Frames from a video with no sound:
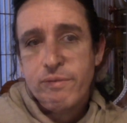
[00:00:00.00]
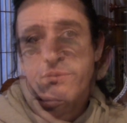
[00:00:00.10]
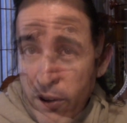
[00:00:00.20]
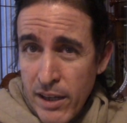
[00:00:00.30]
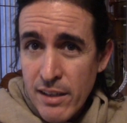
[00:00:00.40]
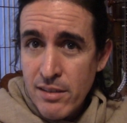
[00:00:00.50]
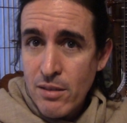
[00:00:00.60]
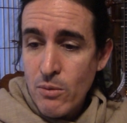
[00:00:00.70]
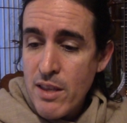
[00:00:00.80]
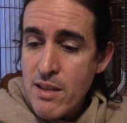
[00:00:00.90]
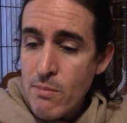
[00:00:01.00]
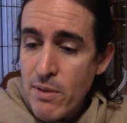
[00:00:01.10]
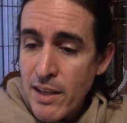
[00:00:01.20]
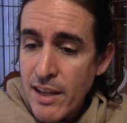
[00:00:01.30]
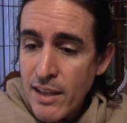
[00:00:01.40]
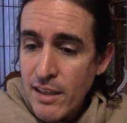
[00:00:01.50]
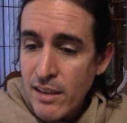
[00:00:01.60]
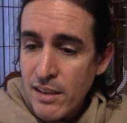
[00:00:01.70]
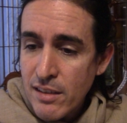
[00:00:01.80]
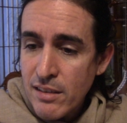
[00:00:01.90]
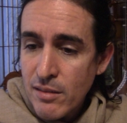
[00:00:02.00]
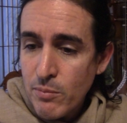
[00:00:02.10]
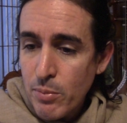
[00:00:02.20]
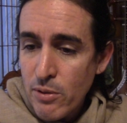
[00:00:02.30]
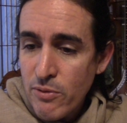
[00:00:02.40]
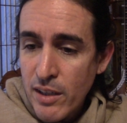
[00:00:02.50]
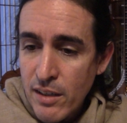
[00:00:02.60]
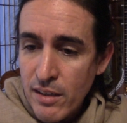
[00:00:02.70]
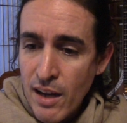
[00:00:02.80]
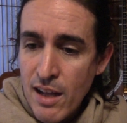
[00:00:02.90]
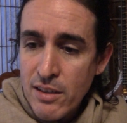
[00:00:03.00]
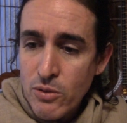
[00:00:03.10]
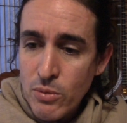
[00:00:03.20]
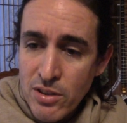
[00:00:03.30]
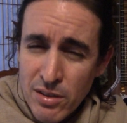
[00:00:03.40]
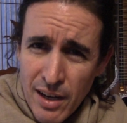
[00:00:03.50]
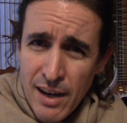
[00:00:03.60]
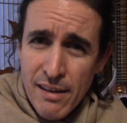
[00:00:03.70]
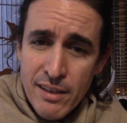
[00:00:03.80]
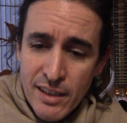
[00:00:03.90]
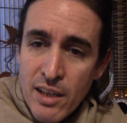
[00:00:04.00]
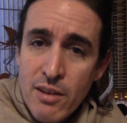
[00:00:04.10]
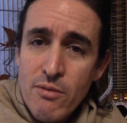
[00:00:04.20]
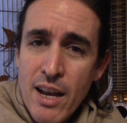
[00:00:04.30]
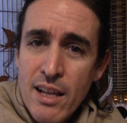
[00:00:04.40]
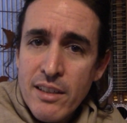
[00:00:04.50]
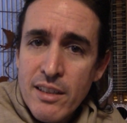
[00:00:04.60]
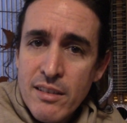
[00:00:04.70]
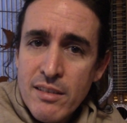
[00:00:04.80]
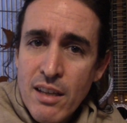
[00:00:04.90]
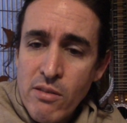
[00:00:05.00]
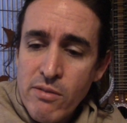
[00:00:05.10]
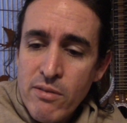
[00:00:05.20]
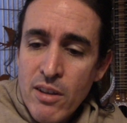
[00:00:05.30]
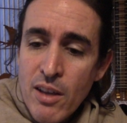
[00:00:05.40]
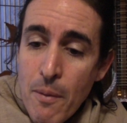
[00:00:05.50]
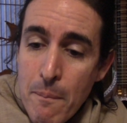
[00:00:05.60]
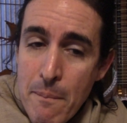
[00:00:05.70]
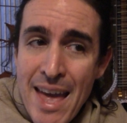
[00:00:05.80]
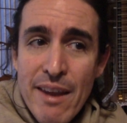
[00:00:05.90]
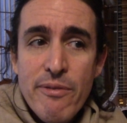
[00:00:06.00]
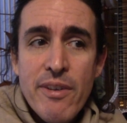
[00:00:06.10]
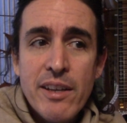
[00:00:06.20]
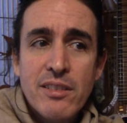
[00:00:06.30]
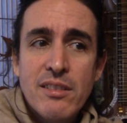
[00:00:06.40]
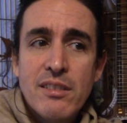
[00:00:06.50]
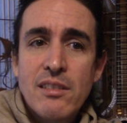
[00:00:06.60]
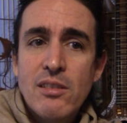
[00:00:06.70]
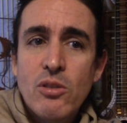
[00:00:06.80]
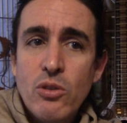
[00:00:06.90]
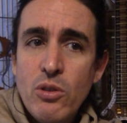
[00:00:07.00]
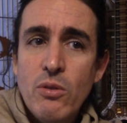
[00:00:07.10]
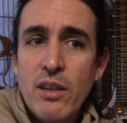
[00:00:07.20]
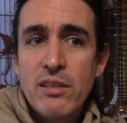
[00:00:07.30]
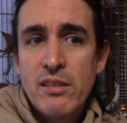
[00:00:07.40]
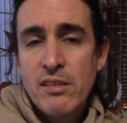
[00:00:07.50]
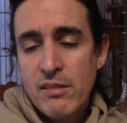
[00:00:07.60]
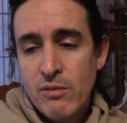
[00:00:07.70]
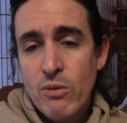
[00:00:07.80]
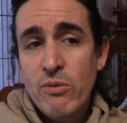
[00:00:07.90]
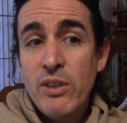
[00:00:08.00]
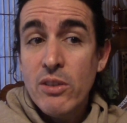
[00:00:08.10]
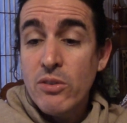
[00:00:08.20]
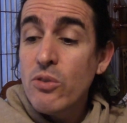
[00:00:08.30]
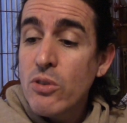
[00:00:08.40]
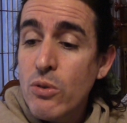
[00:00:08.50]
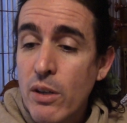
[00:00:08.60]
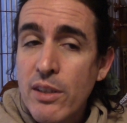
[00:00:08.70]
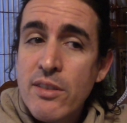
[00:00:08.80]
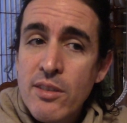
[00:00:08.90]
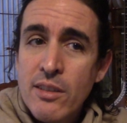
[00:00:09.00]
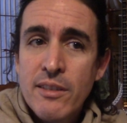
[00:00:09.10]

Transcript: The Veda is the way that the beginningless, perfect knowledge, which is inherent in reality itself, manifests to us, reveals to us.